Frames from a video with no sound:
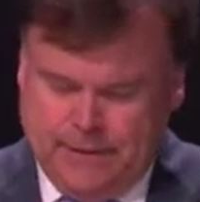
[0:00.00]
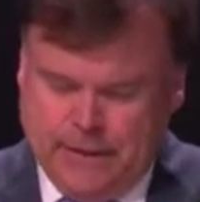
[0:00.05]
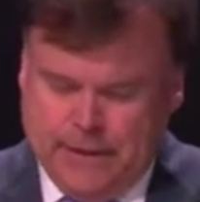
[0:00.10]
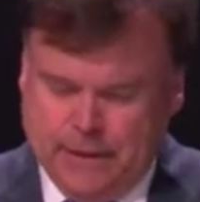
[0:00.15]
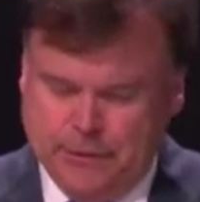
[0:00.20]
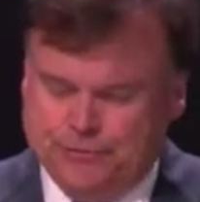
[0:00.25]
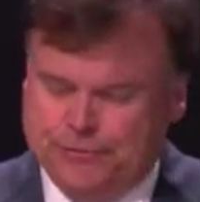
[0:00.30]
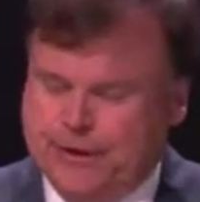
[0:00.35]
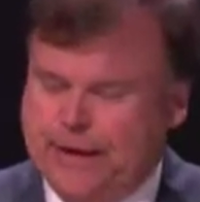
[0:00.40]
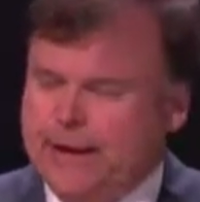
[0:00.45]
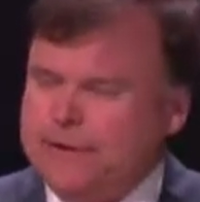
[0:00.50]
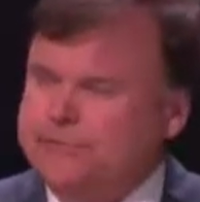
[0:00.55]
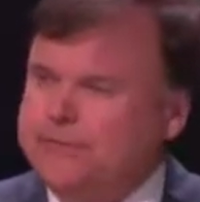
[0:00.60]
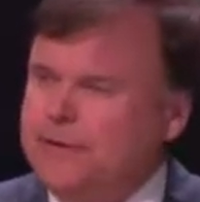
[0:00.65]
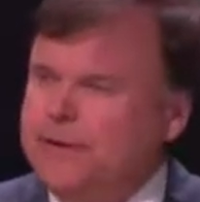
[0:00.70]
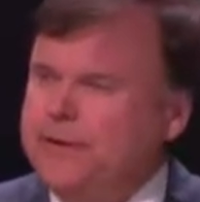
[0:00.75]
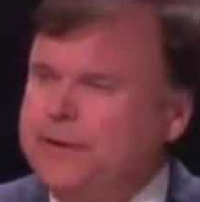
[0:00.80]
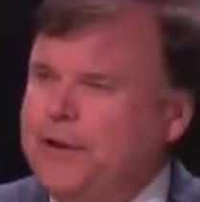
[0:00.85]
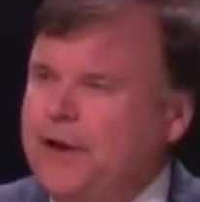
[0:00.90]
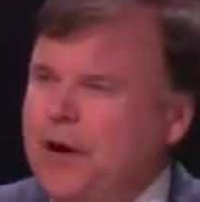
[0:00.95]
He was an
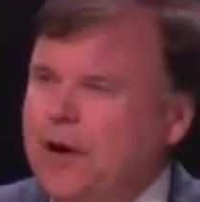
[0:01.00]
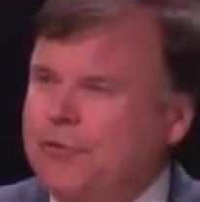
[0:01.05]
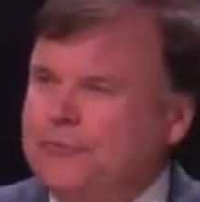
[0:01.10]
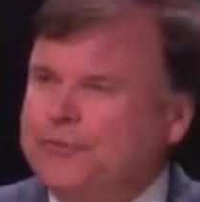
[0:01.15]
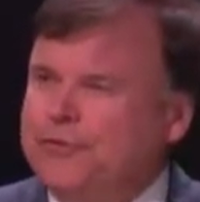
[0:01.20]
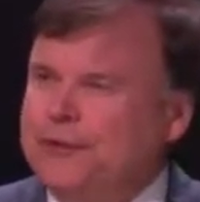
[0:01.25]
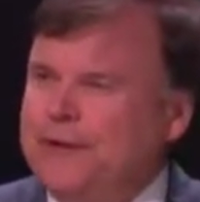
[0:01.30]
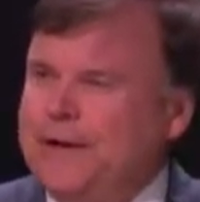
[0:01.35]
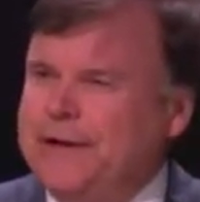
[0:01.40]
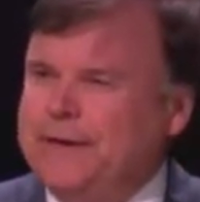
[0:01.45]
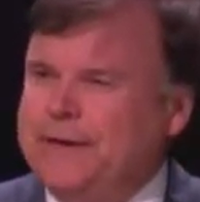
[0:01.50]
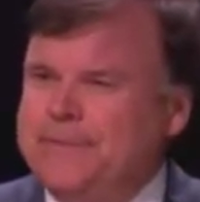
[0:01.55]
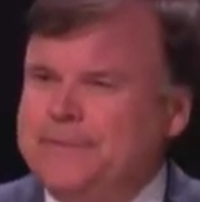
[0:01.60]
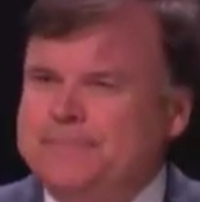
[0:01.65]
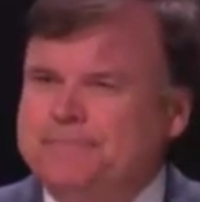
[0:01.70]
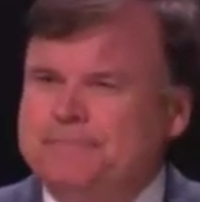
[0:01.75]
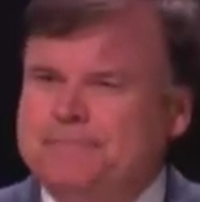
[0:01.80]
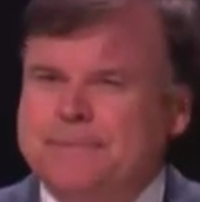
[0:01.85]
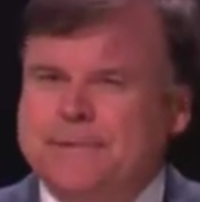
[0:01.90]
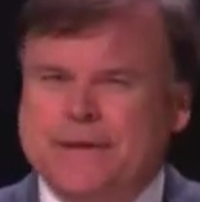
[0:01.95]
excellent dog trainer.
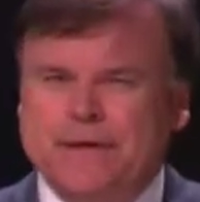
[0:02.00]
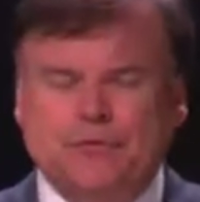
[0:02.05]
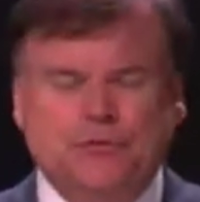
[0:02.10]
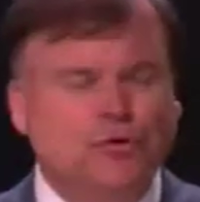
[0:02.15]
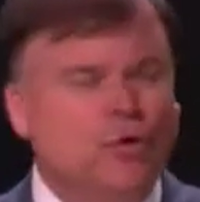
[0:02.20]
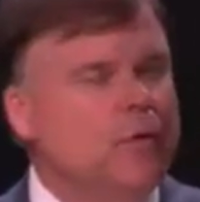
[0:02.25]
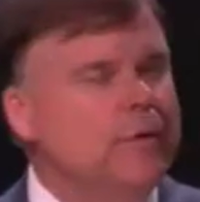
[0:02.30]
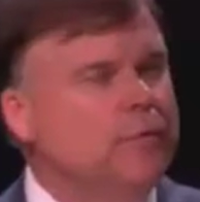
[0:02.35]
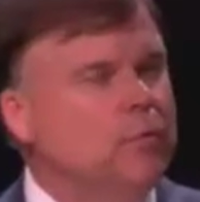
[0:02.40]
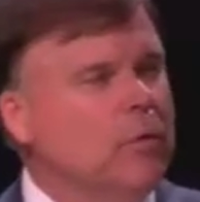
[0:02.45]
He enjoyed